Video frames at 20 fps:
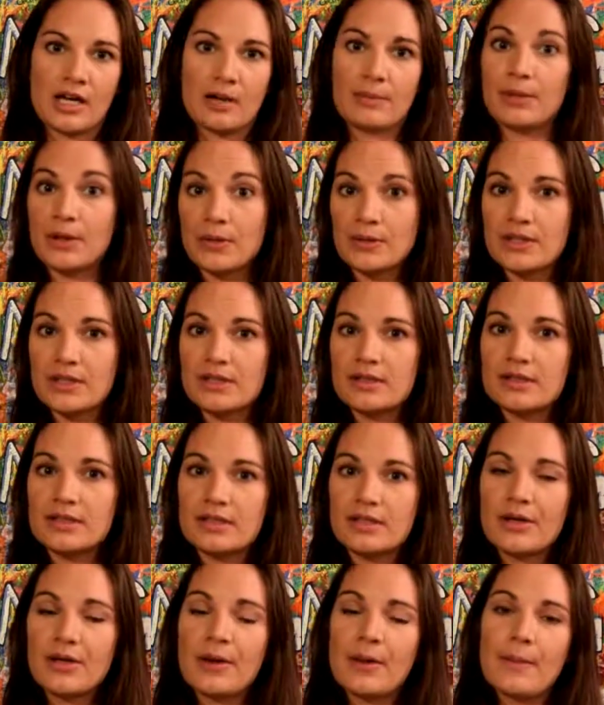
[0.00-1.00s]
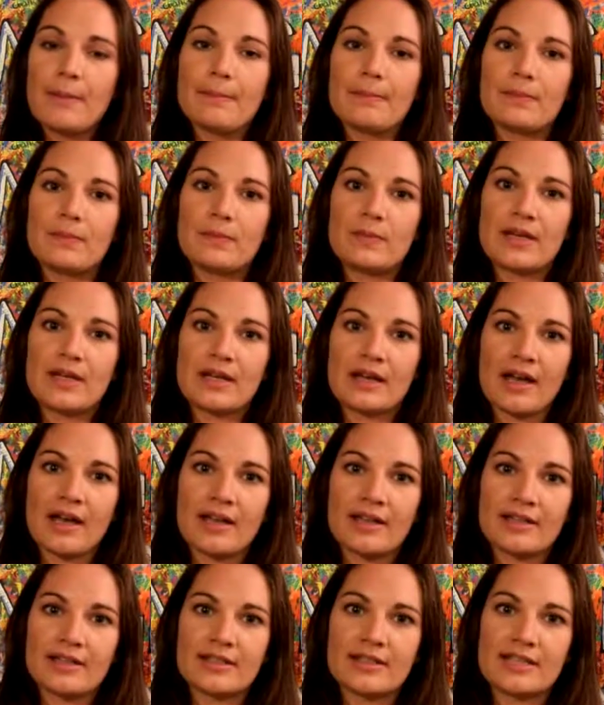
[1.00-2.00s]
poses,
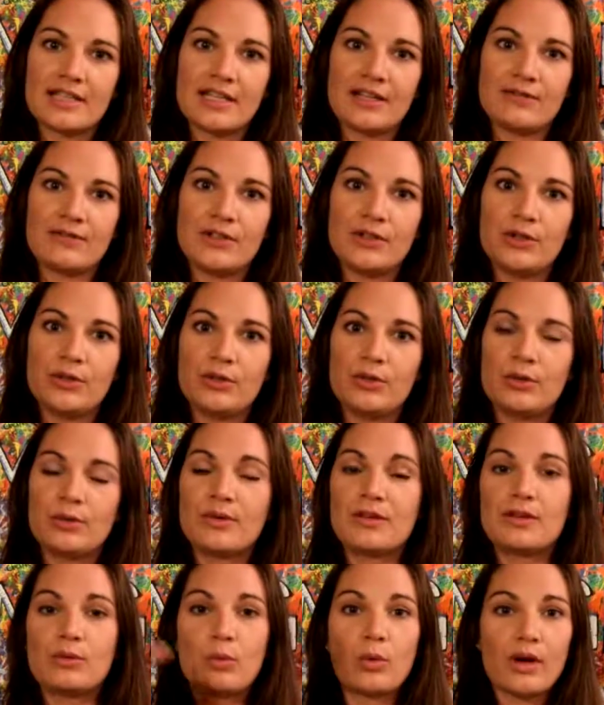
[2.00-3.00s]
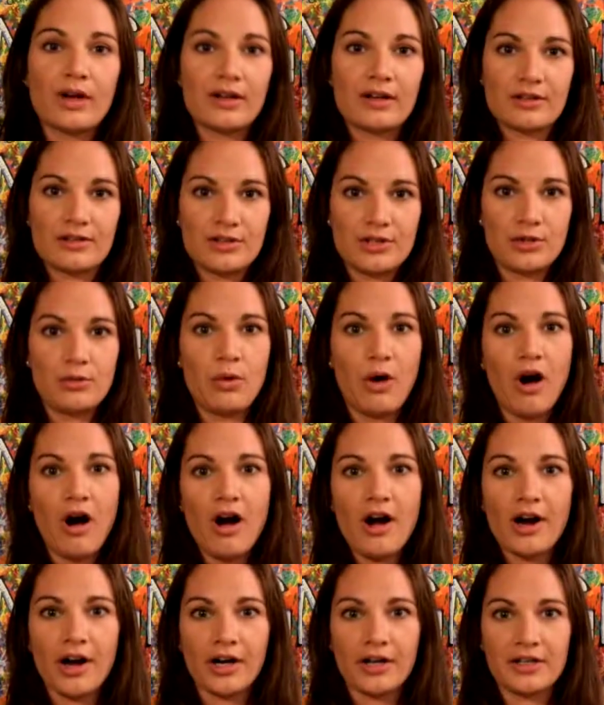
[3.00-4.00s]
because if you work too
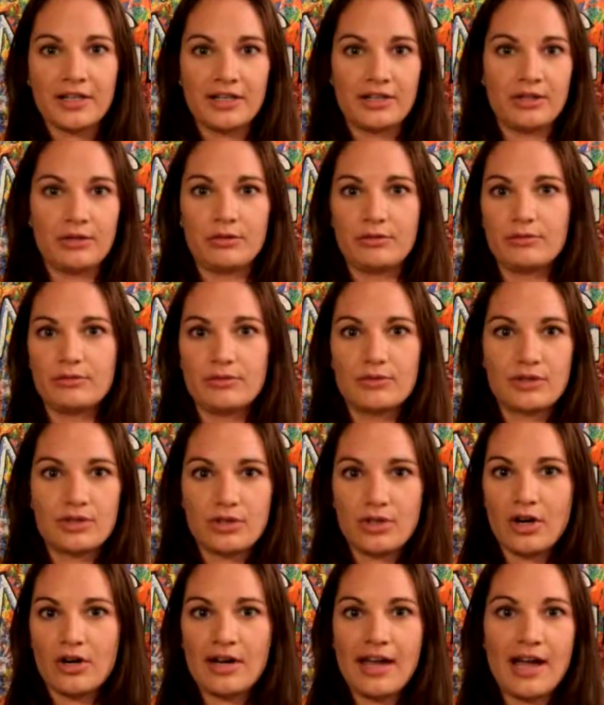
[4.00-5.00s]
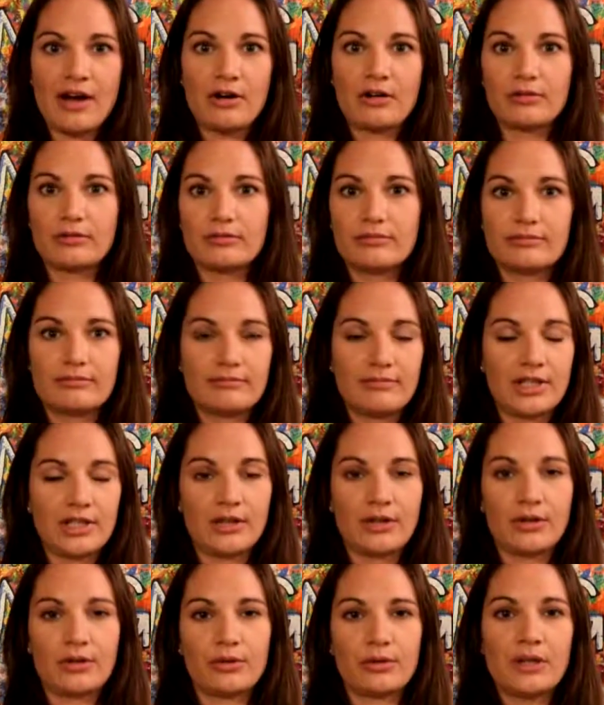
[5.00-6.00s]
hard and you start out,
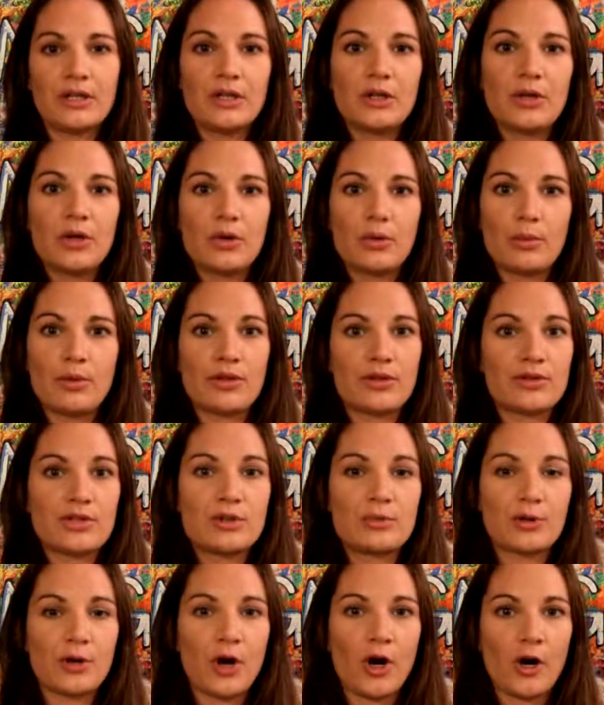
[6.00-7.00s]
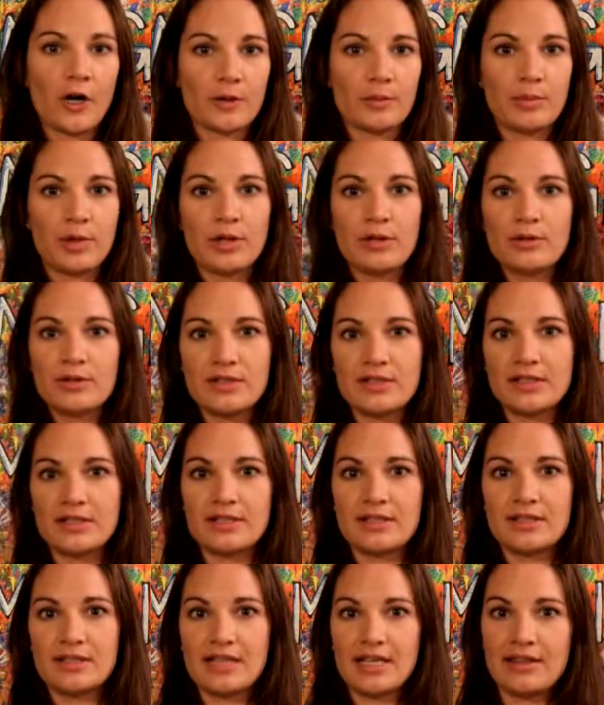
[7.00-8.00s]
with super hard
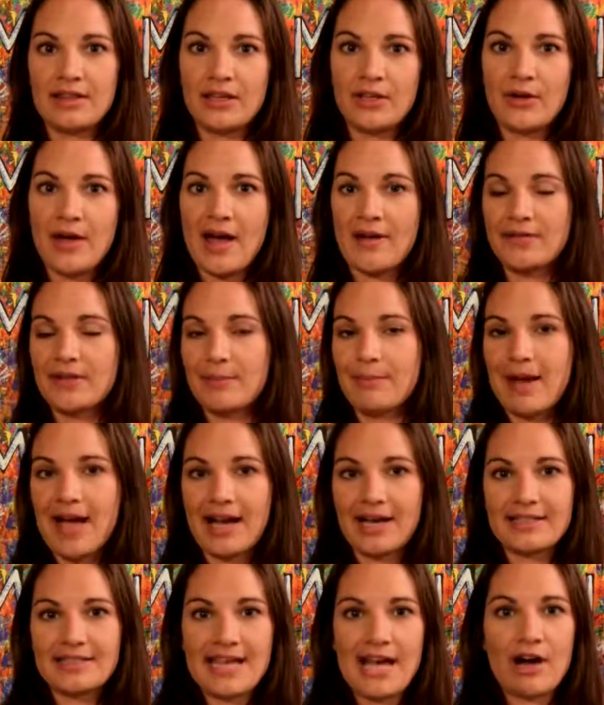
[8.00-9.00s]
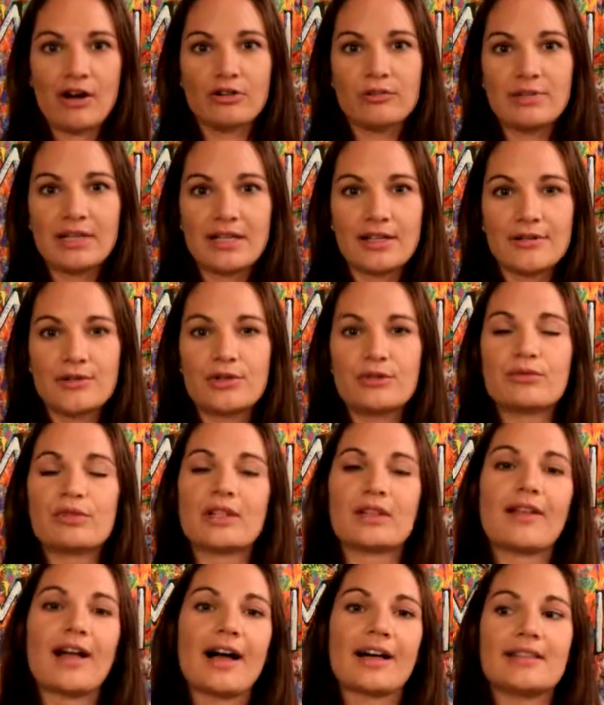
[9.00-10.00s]
poses and then you have to back down because you
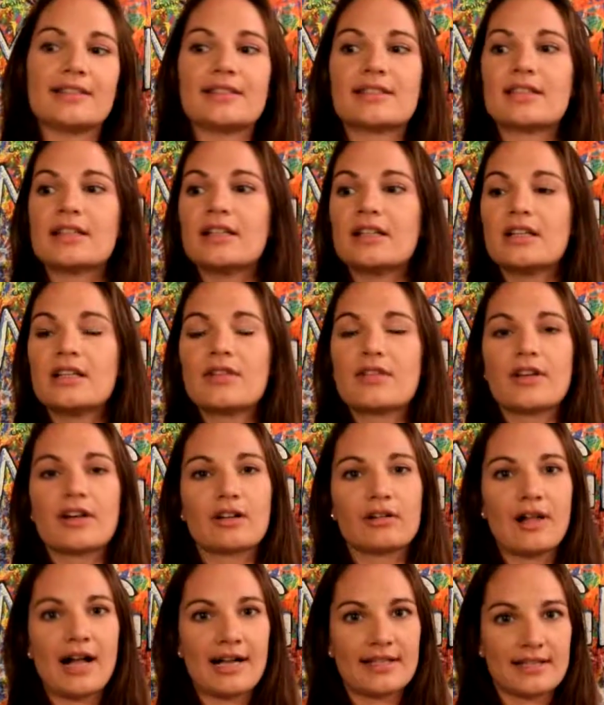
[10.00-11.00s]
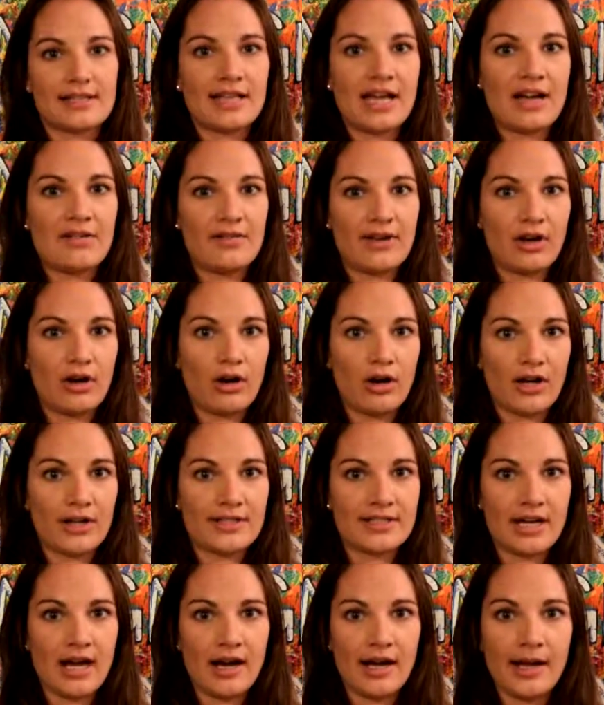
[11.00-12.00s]
realize the class is having a
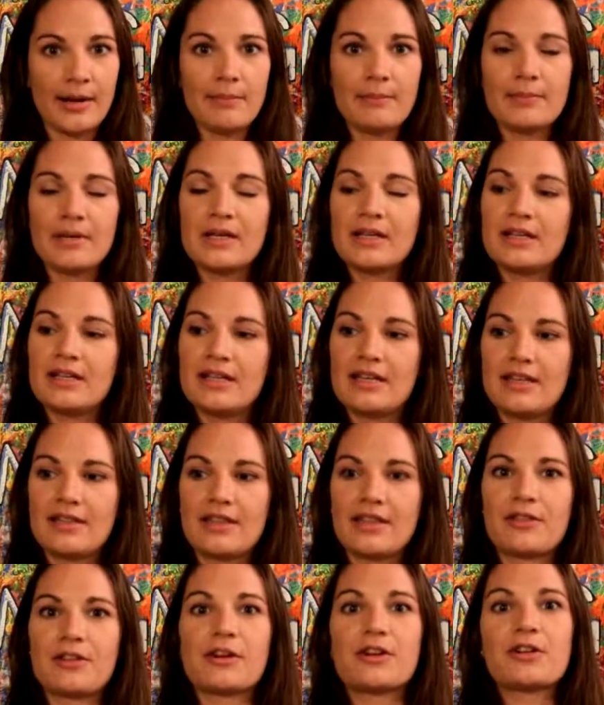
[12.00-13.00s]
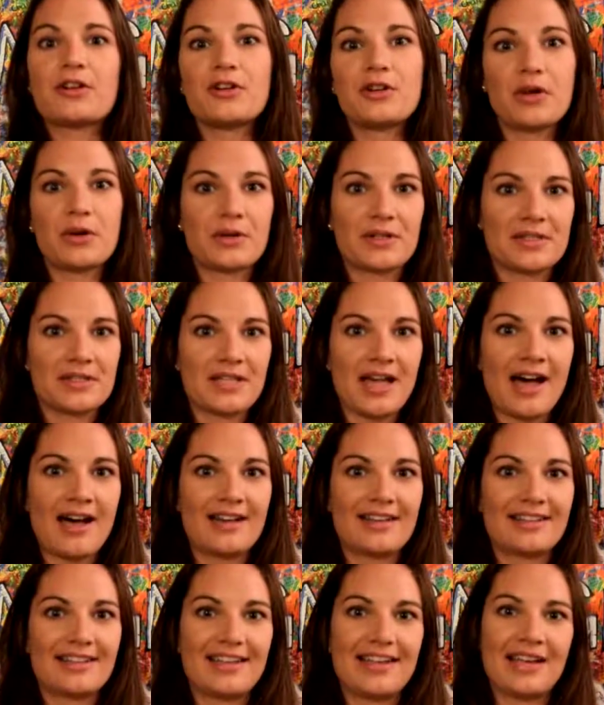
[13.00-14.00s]
hard time, then they're going to notice that.